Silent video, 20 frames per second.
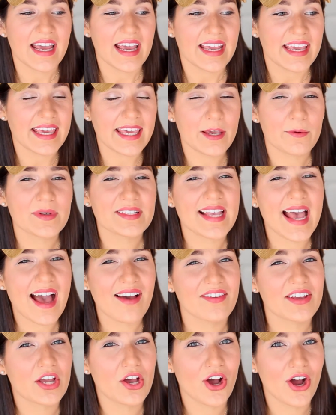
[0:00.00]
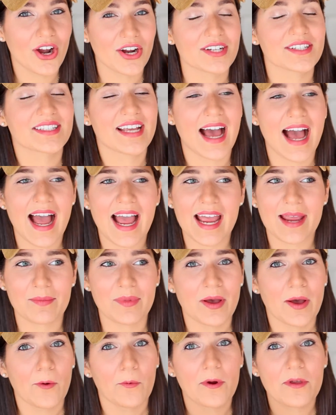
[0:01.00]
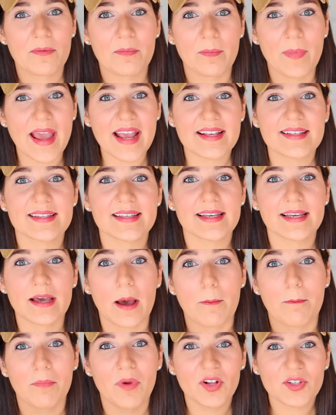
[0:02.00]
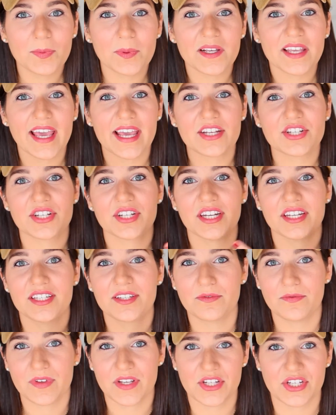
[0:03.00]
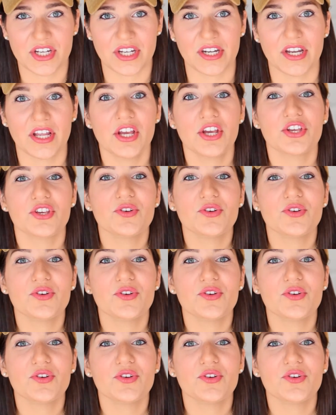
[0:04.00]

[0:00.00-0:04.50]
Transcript: he was having a hard time with basic multiplication and division.